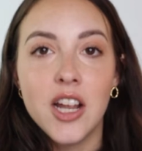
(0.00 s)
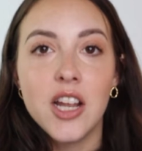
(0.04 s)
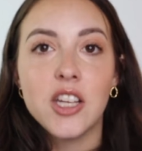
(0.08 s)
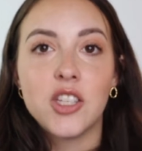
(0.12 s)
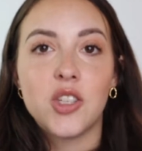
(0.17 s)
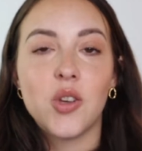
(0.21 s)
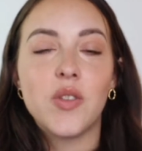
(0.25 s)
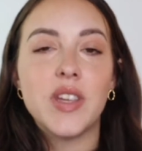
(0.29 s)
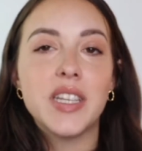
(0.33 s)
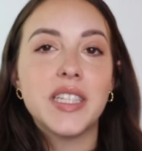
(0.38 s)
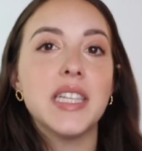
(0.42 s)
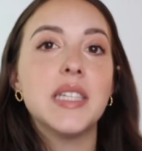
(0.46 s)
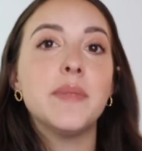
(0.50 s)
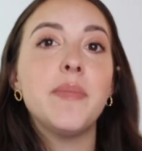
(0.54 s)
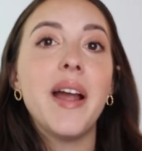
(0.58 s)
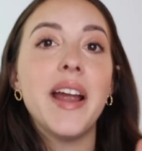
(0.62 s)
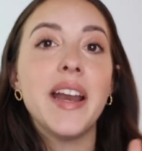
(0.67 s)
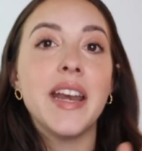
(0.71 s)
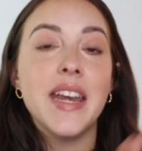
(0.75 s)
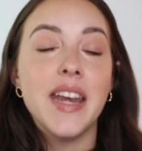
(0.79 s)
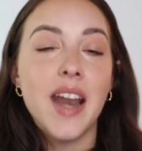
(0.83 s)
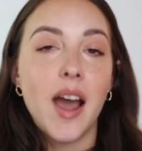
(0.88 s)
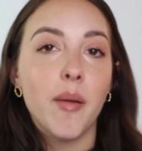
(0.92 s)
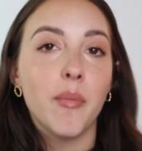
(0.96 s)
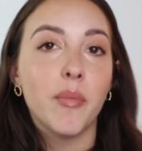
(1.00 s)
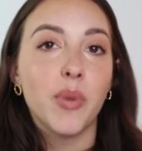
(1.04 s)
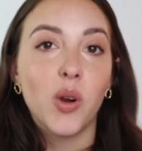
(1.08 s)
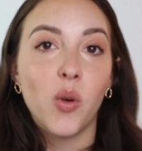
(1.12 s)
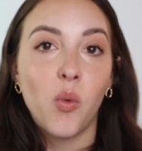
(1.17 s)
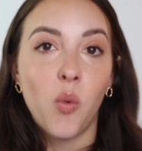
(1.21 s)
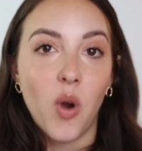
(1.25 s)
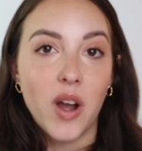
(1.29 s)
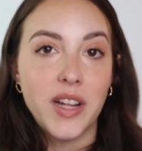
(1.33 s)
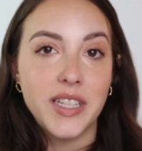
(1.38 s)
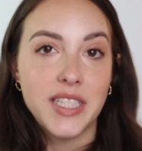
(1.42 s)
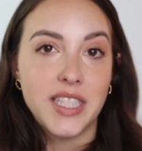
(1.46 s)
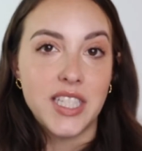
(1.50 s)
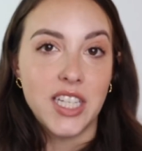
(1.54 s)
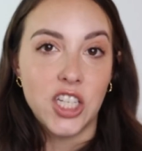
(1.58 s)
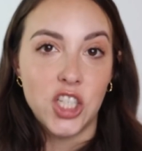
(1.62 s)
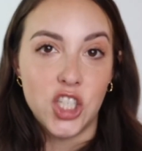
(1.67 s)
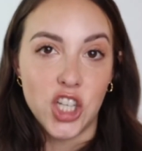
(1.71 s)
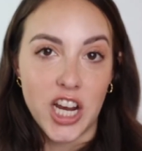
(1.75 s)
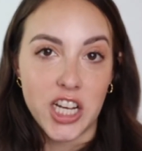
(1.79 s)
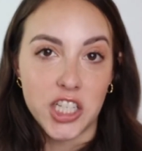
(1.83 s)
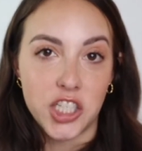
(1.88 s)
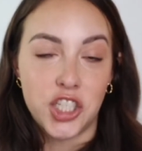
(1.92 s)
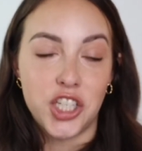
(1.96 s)
So this is my number one
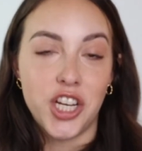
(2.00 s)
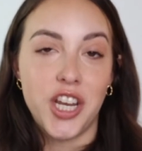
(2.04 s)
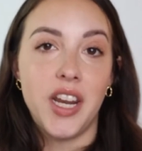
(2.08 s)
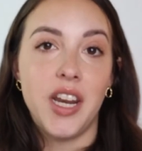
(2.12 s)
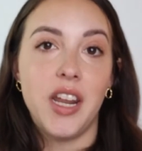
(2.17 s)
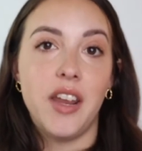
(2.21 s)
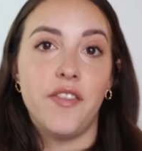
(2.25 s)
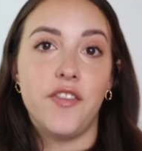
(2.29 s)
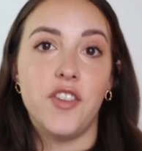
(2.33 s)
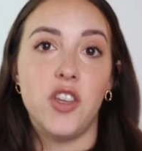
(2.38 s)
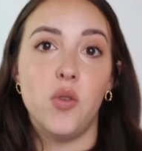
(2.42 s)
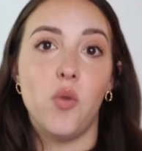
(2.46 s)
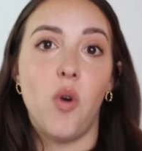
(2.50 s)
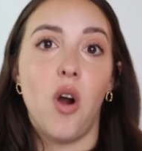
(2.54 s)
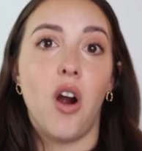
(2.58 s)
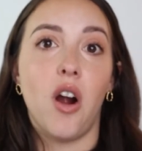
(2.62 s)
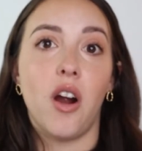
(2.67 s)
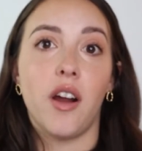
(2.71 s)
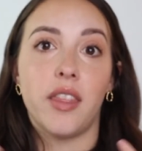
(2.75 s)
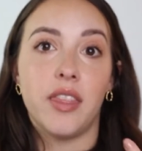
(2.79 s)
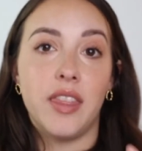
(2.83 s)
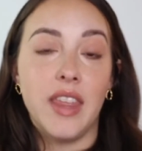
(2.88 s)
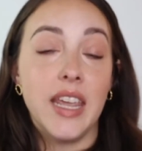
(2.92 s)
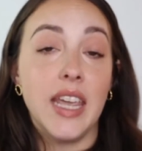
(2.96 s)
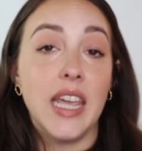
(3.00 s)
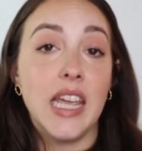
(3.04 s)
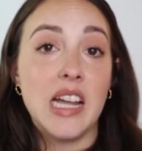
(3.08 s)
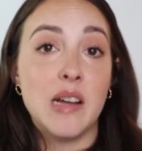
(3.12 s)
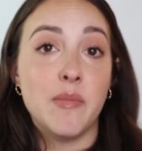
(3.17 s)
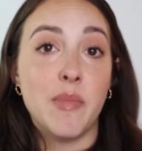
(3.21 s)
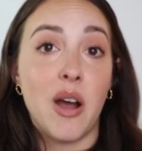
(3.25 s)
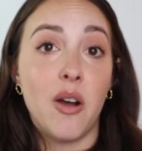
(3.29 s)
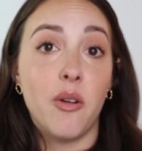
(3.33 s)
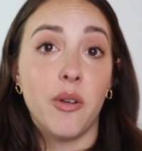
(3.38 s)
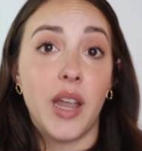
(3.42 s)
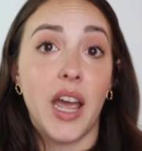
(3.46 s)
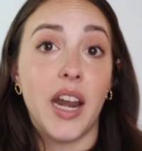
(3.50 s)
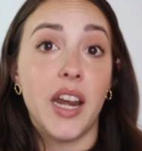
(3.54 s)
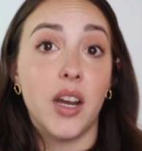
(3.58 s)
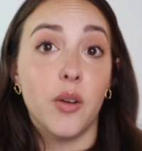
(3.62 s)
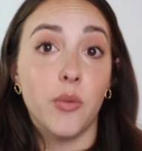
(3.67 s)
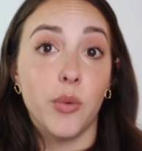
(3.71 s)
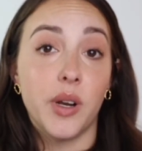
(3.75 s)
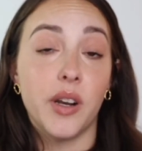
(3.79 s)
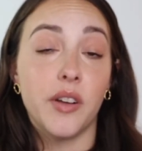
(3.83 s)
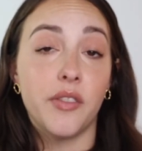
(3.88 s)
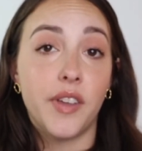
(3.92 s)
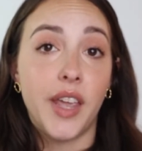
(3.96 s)
suggestion if you are thinking about
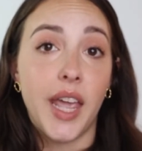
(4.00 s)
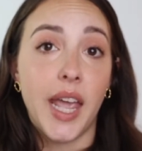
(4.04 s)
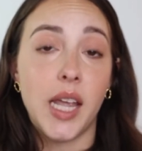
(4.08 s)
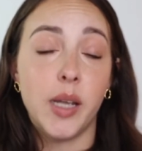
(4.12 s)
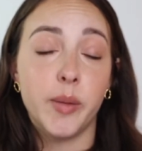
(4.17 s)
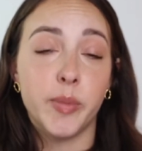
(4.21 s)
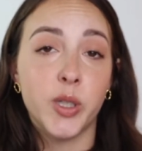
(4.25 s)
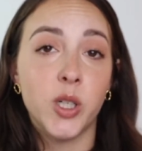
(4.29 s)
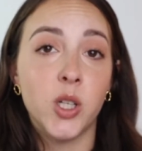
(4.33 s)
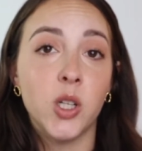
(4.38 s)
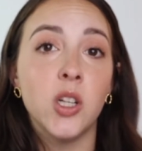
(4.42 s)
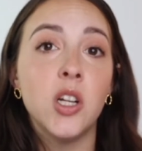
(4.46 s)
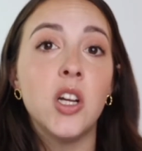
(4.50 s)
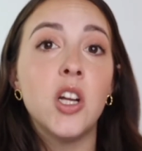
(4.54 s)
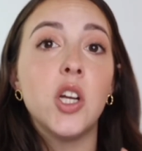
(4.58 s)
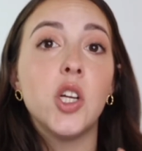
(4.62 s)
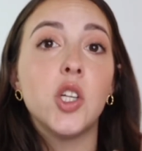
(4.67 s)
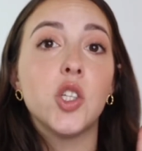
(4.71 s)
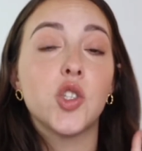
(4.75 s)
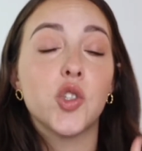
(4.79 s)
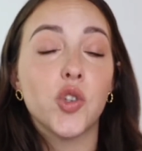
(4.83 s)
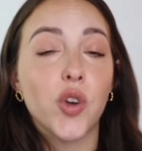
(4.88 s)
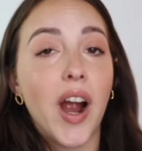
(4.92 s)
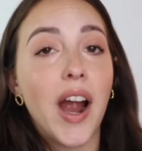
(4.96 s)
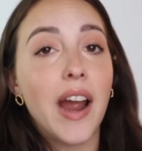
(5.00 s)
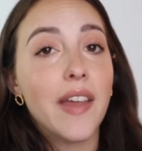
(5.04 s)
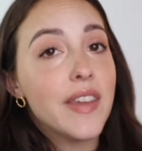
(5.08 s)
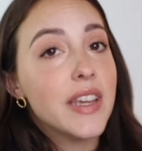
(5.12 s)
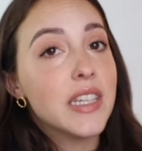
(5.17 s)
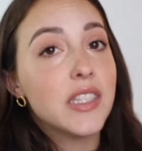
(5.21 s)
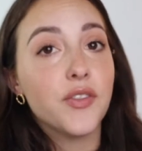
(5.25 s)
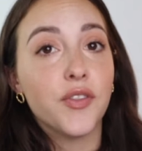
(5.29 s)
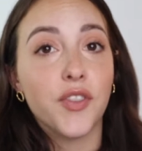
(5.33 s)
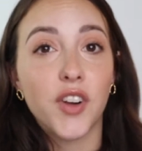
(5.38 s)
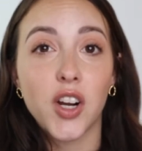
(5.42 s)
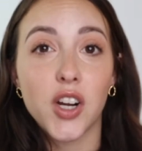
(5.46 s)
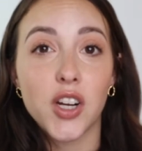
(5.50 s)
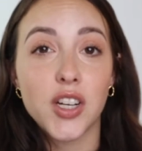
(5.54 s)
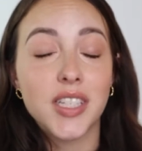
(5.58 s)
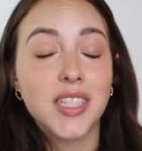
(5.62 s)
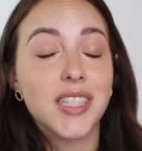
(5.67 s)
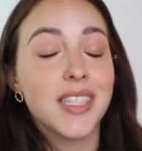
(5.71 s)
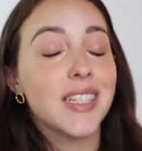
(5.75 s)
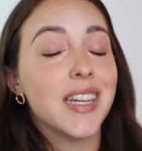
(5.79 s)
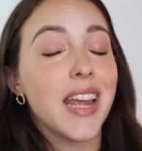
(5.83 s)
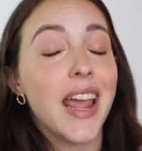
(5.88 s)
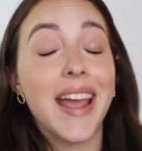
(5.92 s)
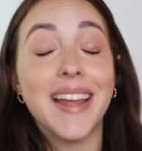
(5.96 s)
getting rid of cable. Try this
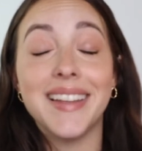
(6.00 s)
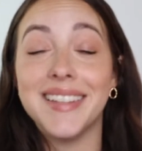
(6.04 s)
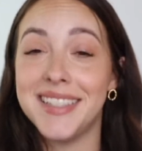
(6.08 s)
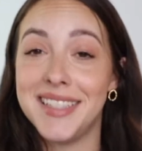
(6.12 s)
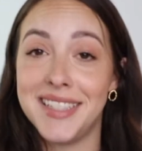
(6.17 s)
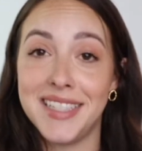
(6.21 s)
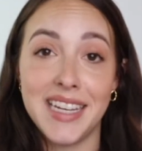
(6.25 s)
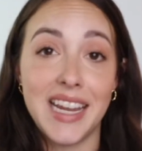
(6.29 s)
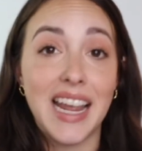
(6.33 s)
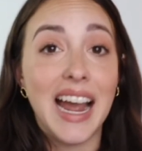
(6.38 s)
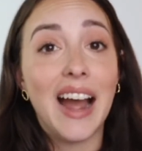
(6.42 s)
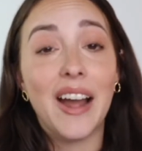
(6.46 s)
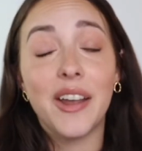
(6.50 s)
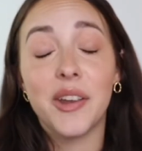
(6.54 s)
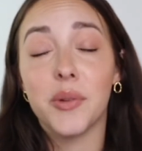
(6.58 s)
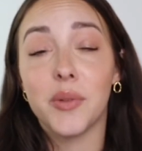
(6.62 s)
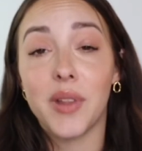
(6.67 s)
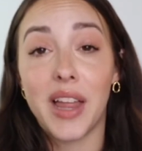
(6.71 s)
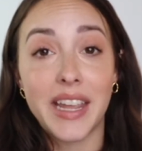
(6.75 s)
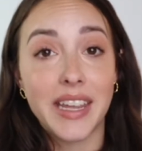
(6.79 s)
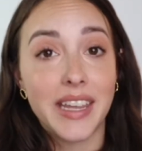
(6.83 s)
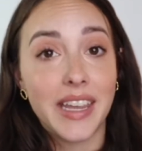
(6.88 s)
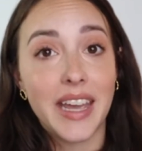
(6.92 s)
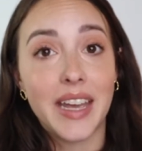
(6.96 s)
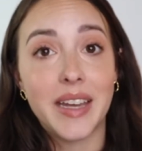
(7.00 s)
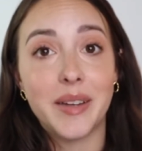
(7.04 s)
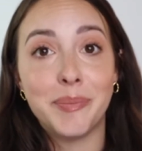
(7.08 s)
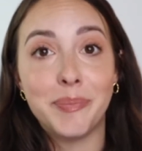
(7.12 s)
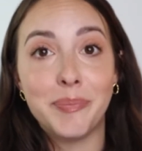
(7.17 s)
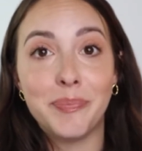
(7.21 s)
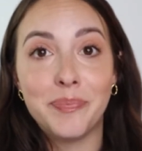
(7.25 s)
first and see how you like it.